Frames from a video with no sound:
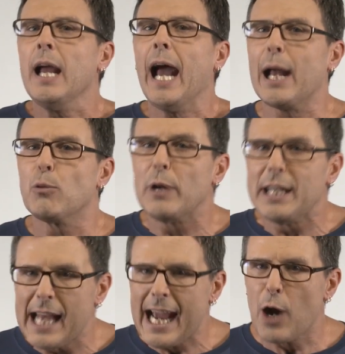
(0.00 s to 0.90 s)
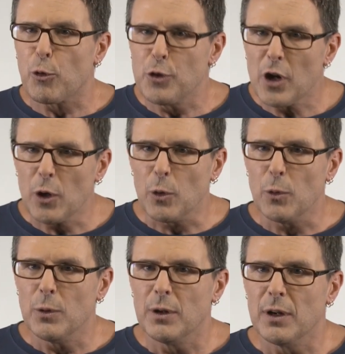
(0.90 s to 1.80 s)
And we now know
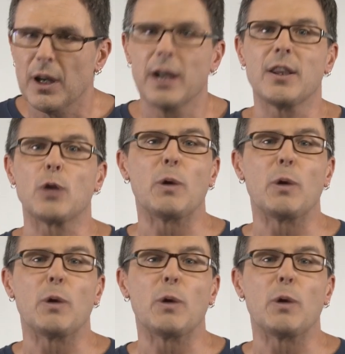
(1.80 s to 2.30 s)
that